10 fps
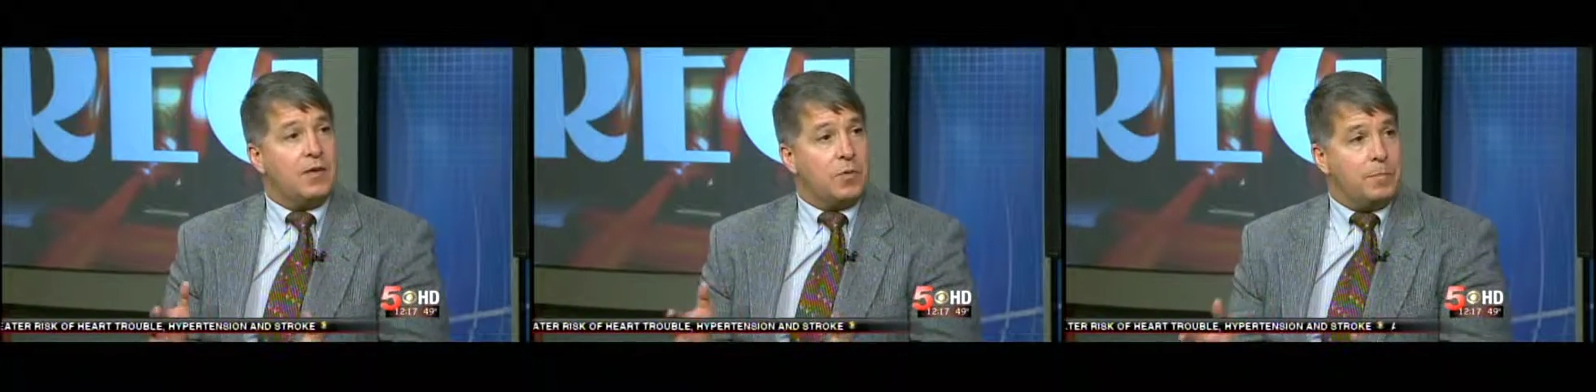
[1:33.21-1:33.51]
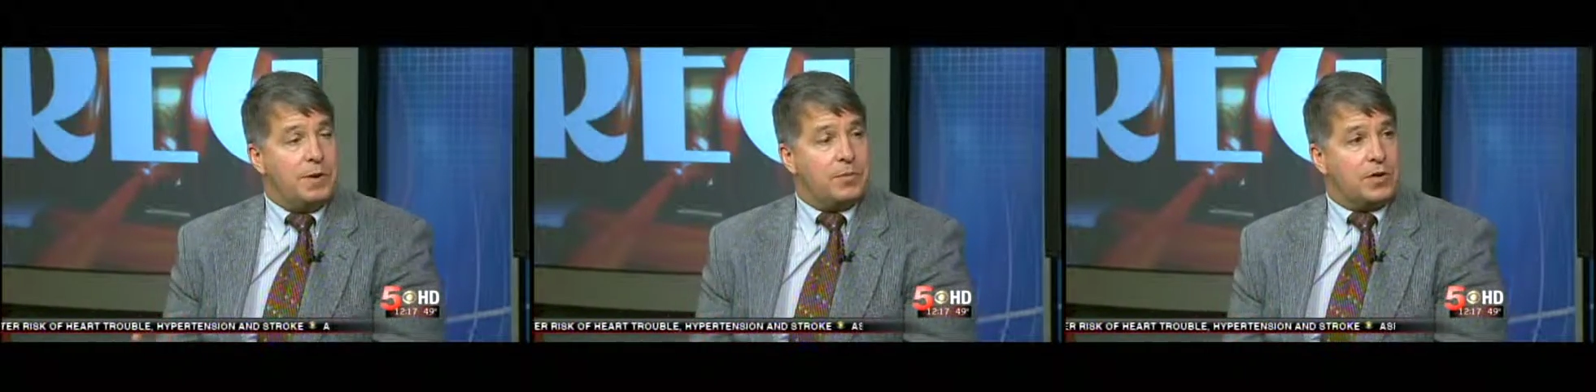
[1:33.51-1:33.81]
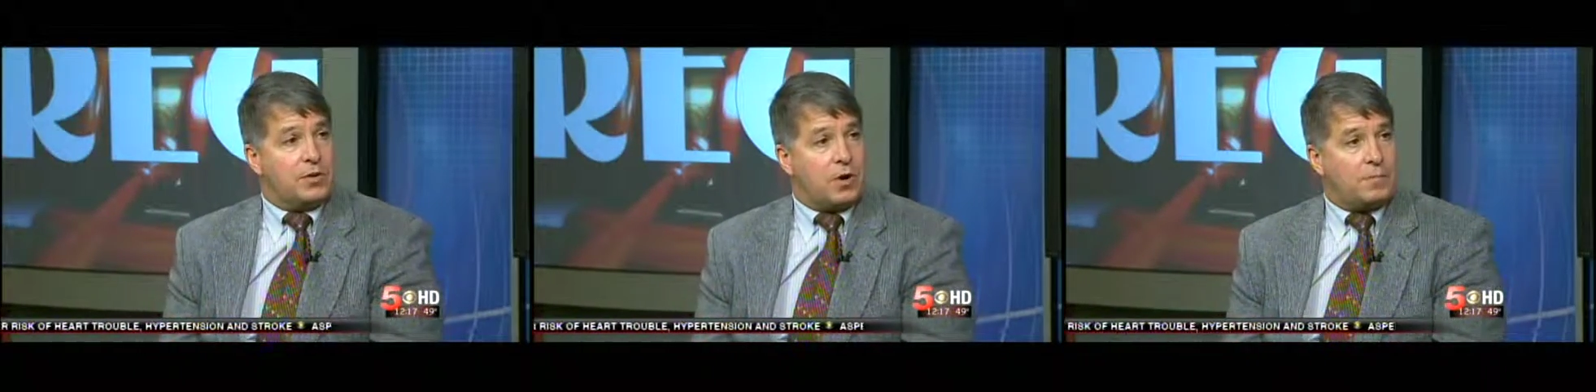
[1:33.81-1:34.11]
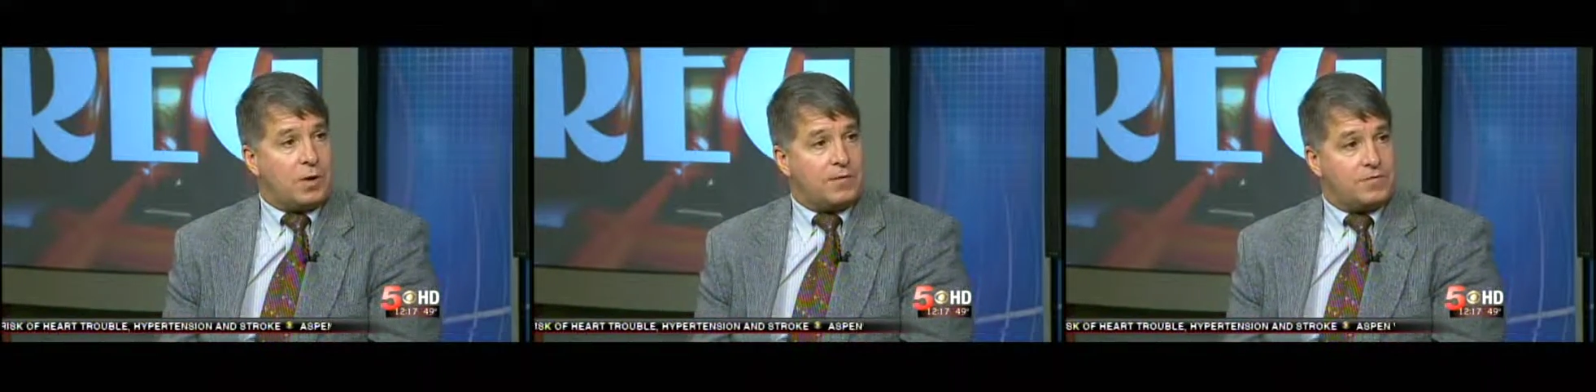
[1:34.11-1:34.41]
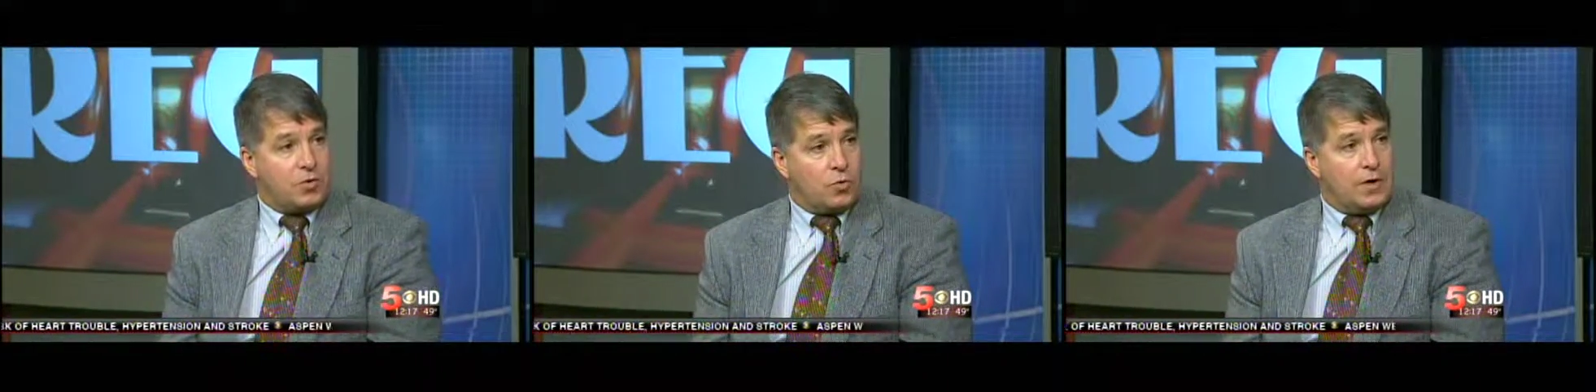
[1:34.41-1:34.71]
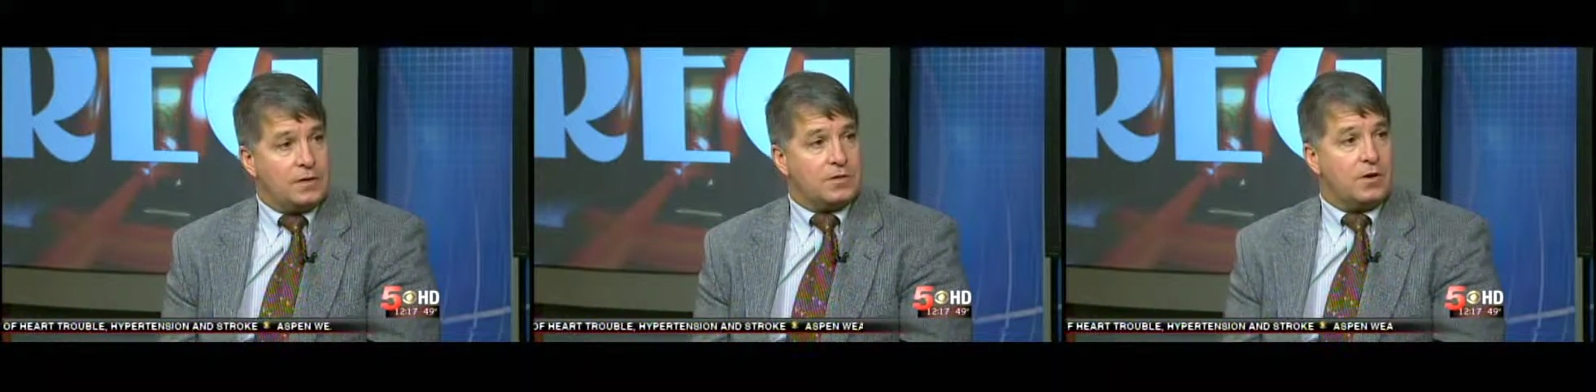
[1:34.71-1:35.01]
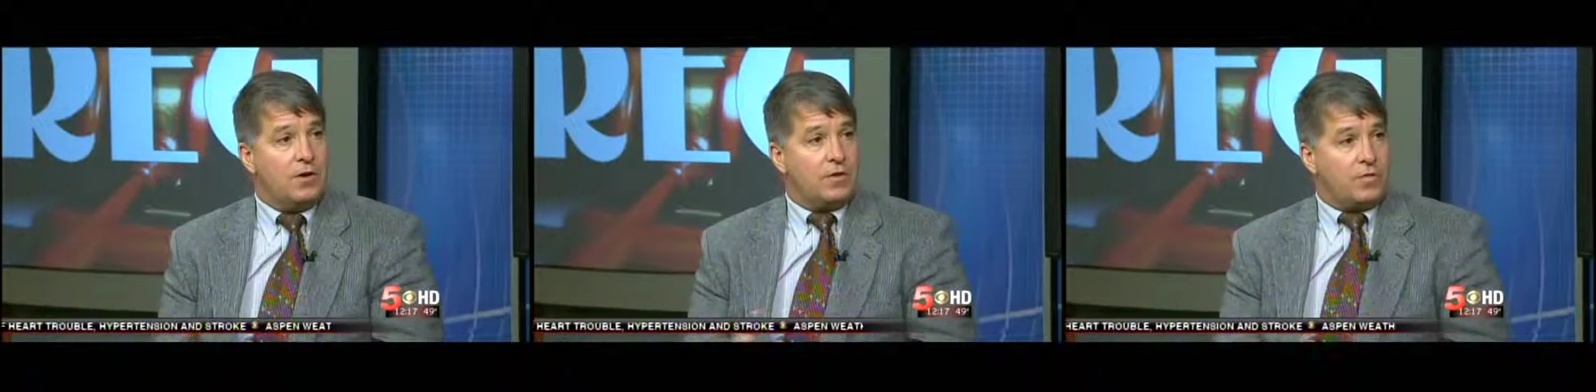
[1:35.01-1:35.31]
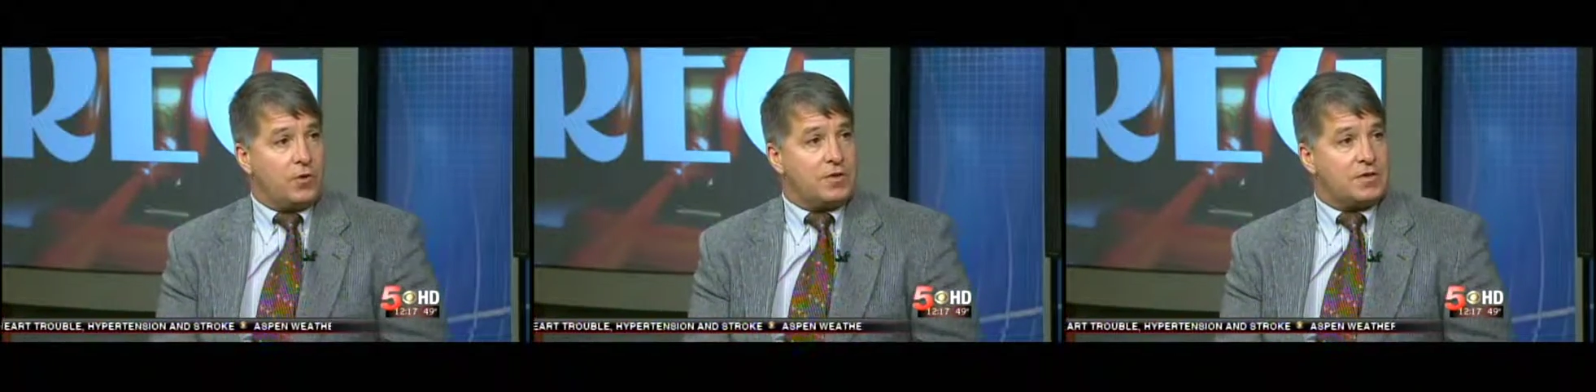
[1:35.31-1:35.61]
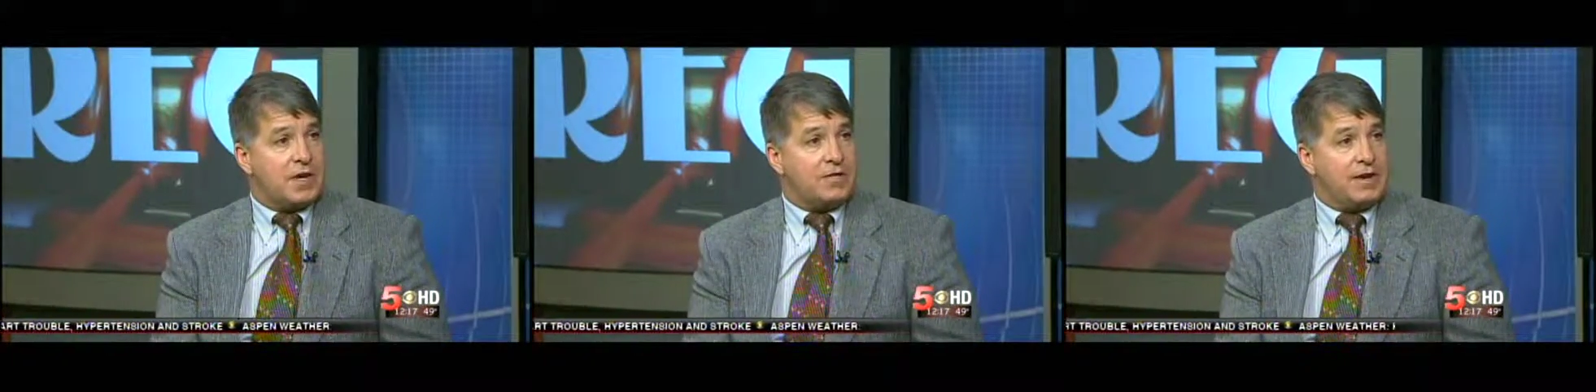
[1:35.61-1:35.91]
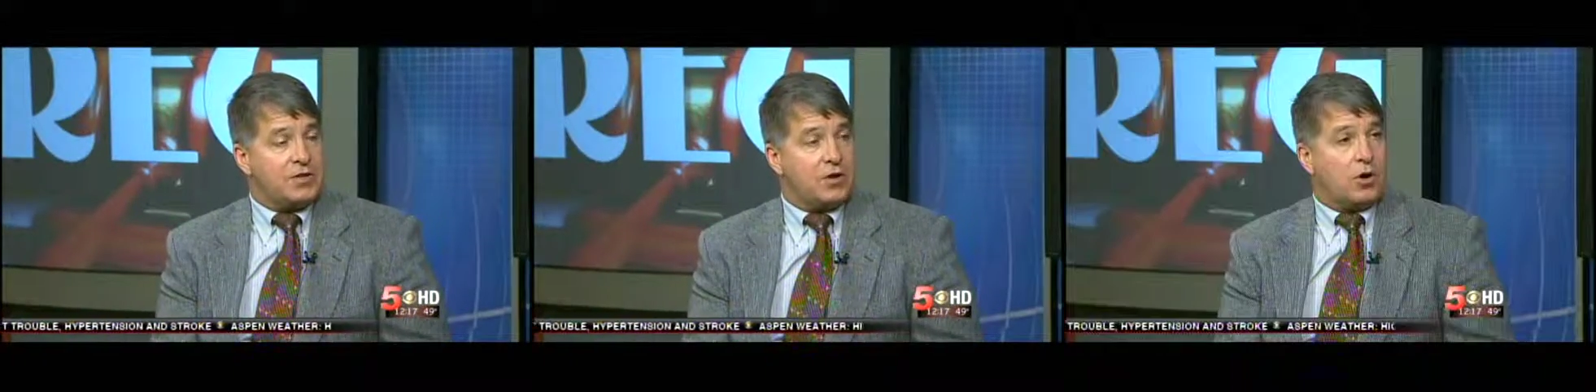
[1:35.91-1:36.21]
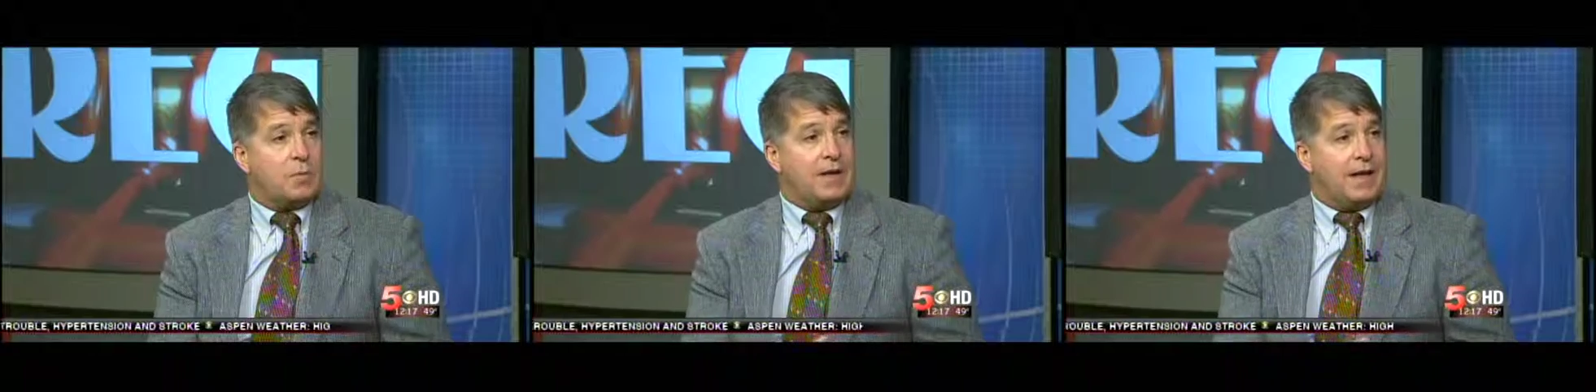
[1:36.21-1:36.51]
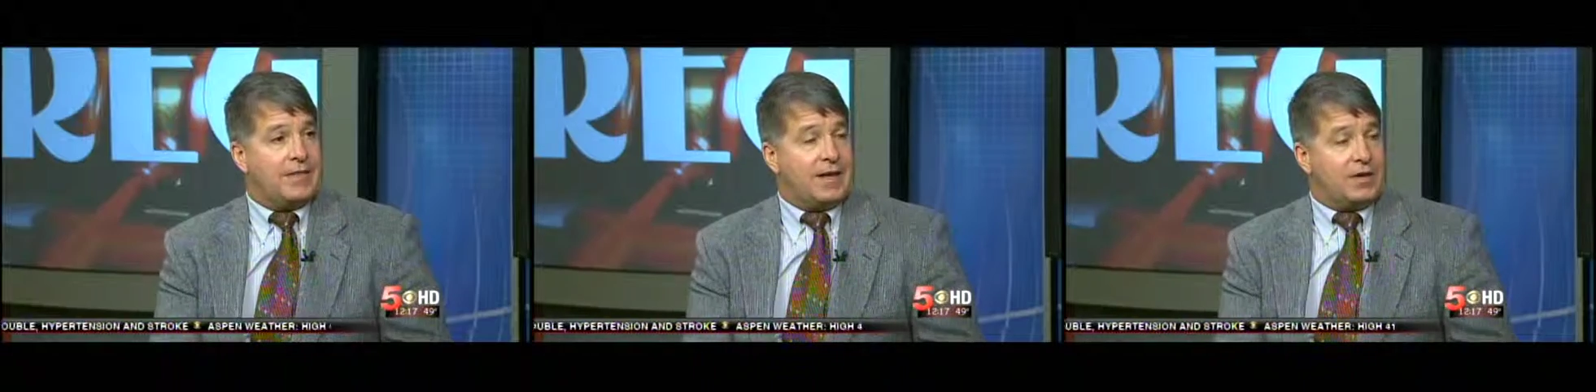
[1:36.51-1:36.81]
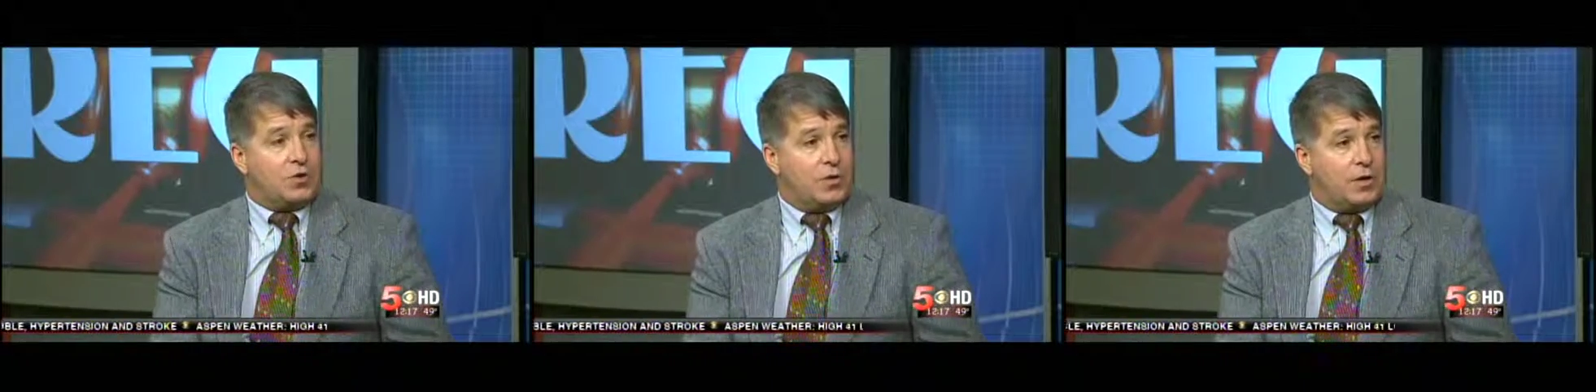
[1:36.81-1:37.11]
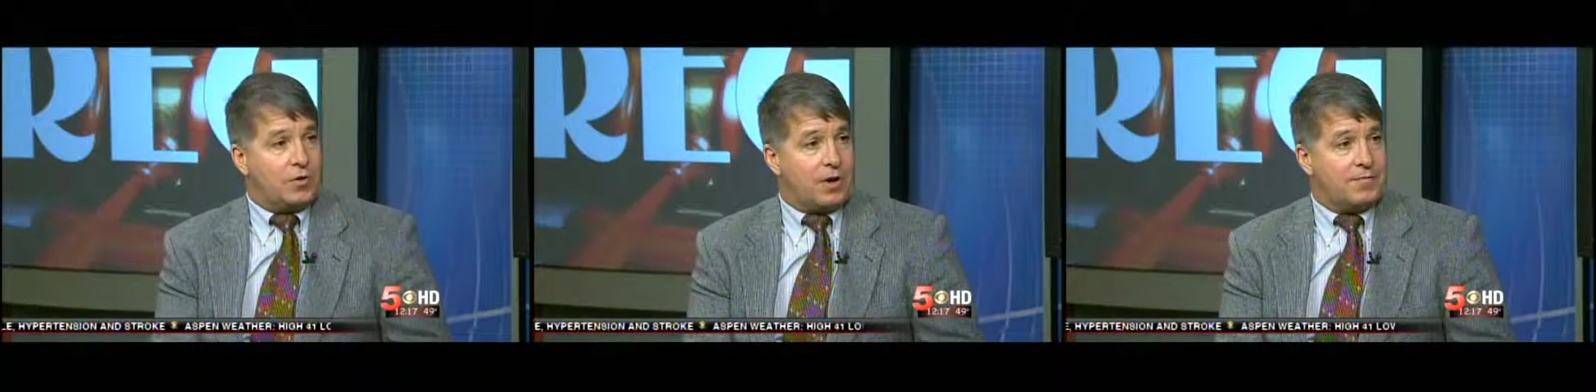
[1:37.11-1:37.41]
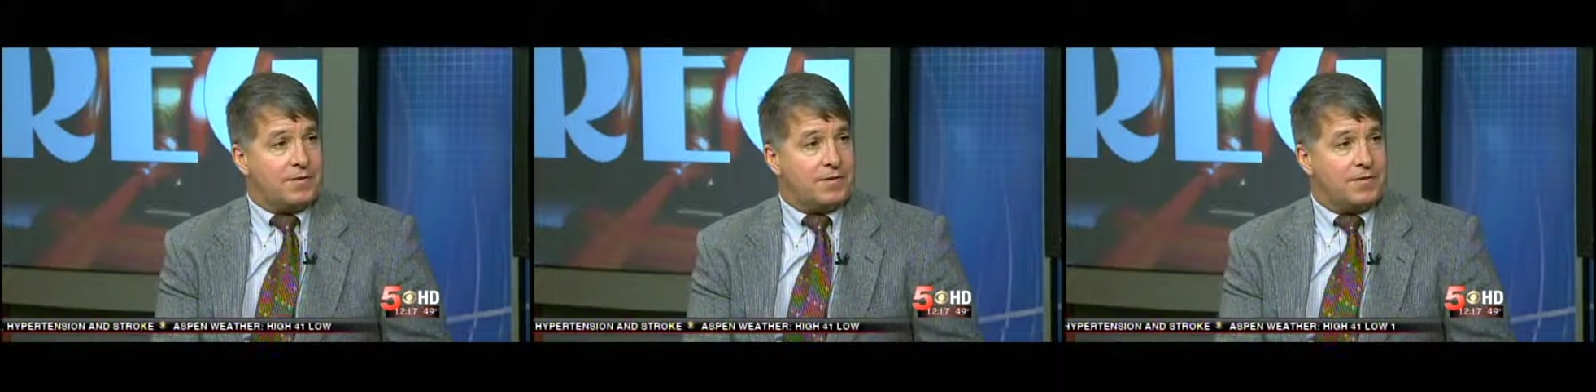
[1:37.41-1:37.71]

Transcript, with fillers: where people can drop off toys for the Salvation Army and that toy drive.